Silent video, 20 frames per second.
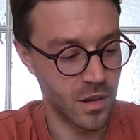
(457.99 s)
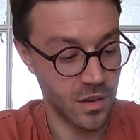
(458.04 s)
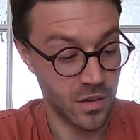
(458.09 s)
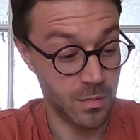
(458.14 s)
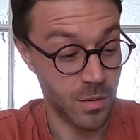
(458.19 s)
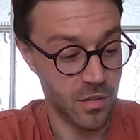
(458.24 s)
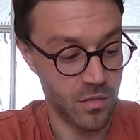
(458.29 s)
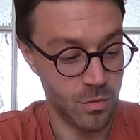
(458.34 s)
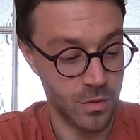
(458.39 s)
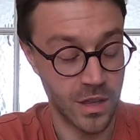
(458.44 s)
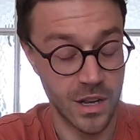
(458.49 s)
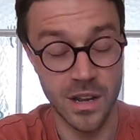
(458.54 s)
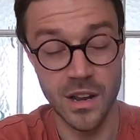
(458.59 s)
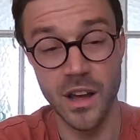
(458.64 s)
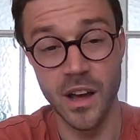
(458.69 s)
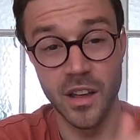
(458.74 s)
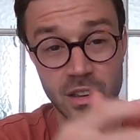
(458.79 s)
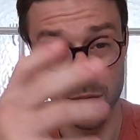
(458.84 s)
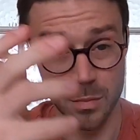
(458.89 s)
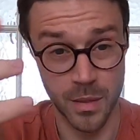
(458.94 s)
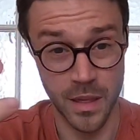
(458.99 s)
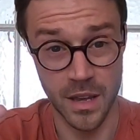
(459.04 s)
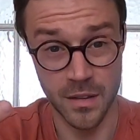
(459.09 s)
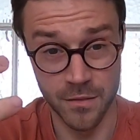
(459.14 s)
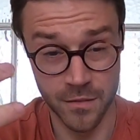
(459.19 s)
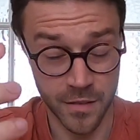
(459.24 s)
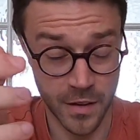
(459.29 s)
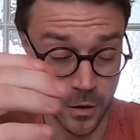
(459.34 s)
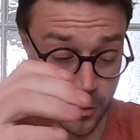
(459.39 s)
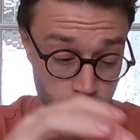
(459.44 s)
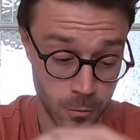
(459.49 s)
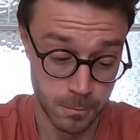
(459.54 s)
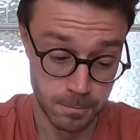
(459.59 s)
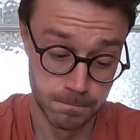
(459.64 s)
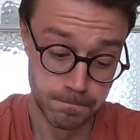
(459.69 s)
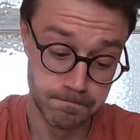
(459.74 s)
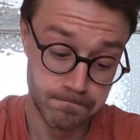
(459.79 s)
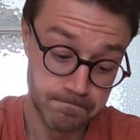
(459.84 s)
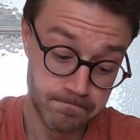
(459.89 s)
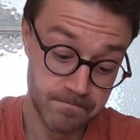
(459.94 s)
especially with the clasp, they can feel
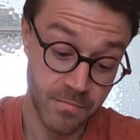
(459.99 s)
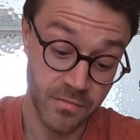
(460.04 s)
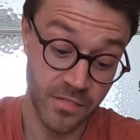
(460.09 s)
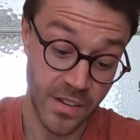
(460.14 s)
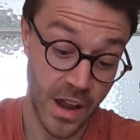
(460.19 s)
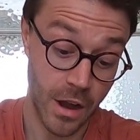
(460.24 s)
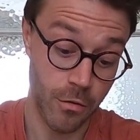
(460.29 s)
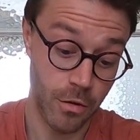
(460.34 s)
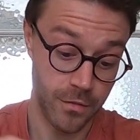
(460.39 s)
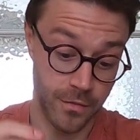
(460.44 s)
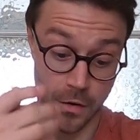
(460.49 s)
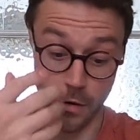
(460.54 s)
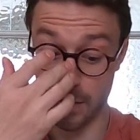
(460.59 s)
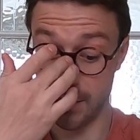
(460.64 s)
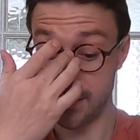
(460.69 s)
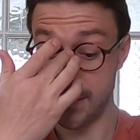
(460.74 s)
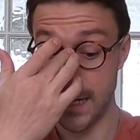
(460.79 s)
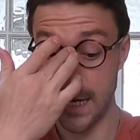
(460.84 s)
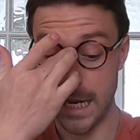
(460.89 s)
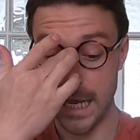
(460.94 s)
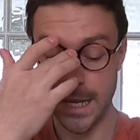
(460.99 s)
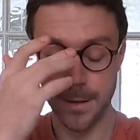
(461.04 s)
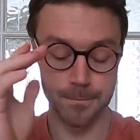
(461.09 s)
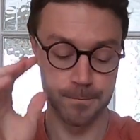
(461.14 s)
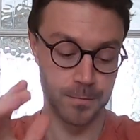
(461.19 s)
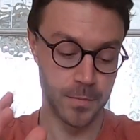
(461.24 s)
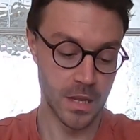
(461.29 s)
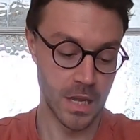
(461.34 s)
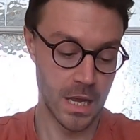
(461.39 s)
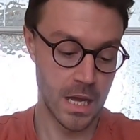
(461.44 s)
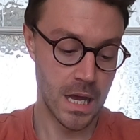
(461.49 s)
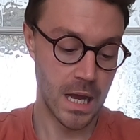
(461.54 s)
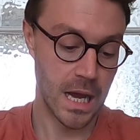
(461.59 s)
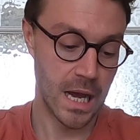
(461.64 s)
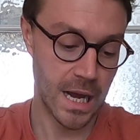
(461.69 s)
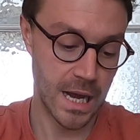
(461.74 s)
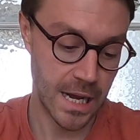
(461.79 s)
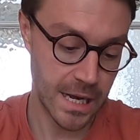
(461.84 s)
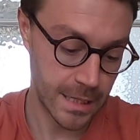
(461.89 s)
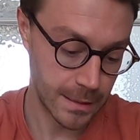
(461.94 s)
very, very tinny.
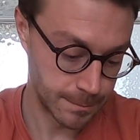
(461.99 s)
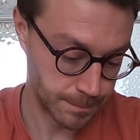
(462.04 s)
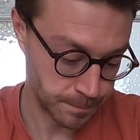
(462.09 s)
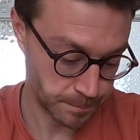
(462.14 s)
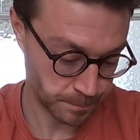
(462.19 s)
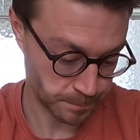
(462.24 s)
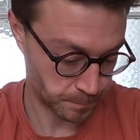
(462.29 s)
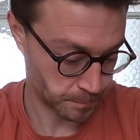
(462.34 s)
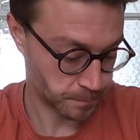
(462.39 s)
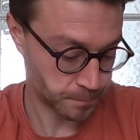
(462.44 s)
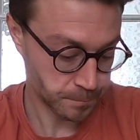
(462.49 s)
I